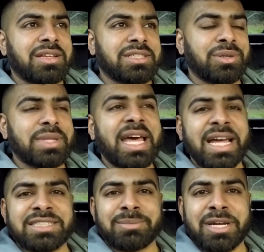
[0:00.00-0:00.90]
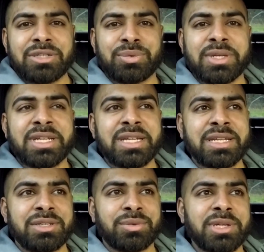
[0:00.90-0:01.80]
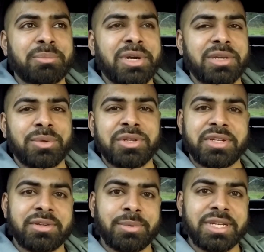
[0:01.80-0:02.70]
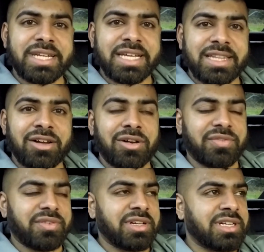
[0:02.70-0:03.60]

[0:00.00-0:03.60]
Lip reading: So that adds about 20 brake when you take that off.